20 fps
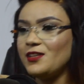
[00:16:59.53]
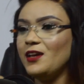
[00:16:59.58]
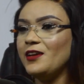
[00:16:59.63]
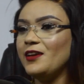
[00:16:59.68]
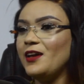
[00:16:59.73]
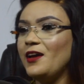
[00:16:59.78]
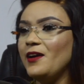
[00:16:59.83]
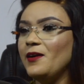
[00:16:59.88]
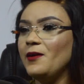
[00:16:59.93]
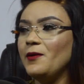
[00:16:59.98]

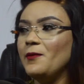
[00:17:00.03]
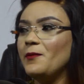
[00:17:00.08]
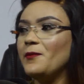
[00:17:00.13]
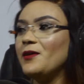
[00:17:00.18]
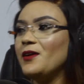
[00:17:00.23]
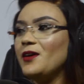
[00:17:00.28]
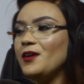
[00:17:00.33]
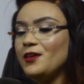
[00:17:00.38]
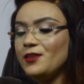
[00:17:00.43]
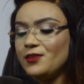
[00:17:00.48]
And I am
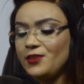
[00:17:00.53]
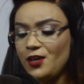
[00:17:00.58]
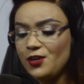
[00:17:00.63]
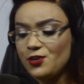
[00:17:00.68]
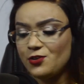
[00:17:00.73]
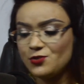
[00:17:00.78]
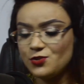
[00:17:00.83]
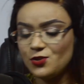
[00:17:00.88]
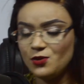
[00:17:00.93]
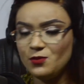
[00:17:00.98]

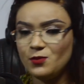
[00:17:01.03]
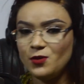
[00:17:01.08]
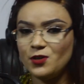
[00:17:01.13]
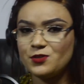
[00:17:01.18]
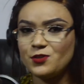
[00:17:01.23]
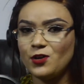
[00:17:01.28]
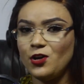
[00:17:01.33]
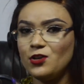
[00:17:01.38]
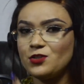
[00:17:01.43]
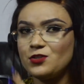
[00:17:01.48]
thank you so
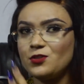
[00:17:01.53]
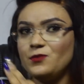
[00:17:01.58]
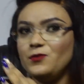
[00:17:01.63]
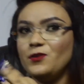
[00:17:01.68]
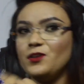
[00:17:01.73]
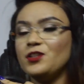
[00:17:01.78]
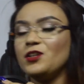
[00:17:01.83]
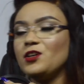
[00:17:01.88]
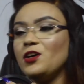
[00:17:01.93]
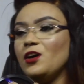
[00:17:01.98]
much also
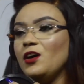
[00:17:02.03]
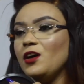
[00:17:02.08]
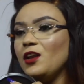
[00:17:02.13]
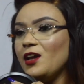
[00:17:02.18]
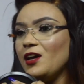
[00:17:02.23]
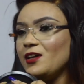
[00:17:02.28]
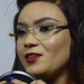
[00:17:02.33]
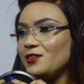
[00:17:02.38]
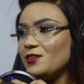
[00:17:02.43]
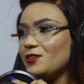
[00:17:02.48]
for the
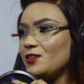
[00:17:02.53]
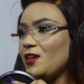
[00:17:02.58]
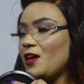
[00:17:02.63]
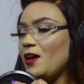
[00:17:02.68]
callers.